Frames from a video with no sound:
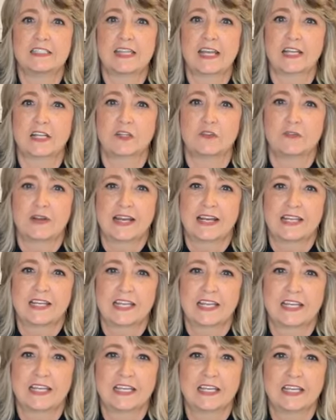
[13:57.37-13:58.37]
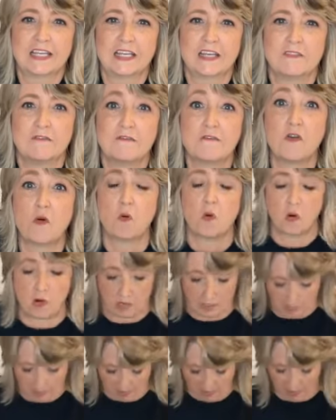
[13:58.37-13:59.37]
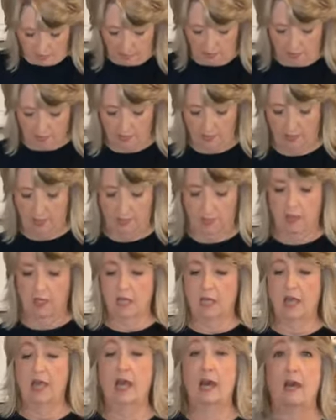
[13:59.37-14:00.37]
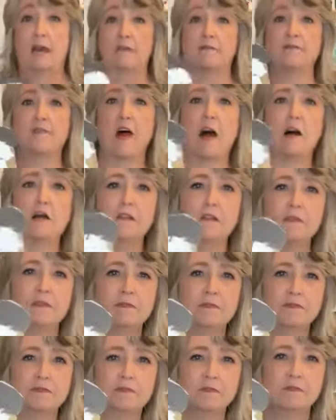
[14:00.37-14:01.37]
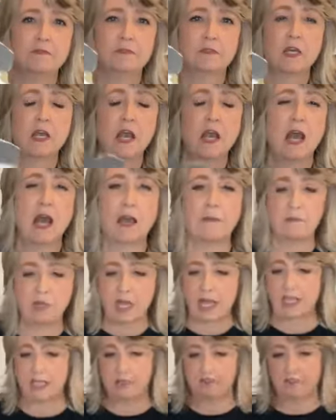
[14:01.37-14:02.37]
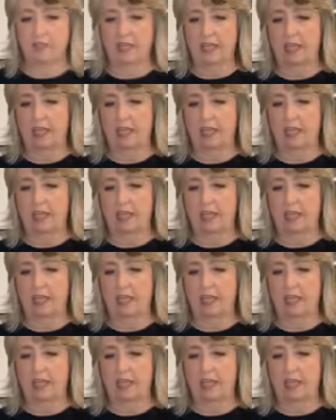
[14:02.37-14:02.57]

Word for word: decorating for uh, fall? I'm kind of